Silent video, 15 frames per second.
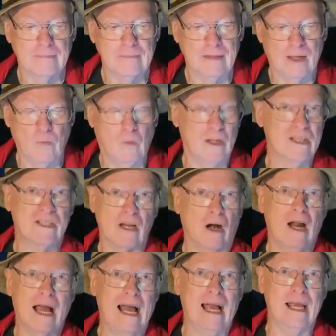And once our
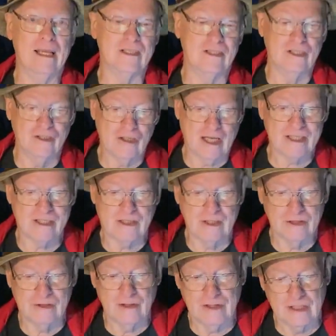eyes
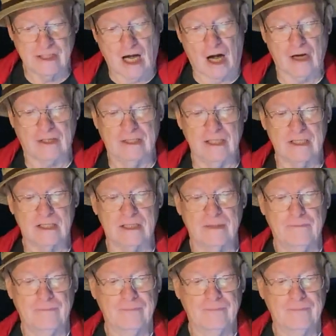adjusted to the darkness,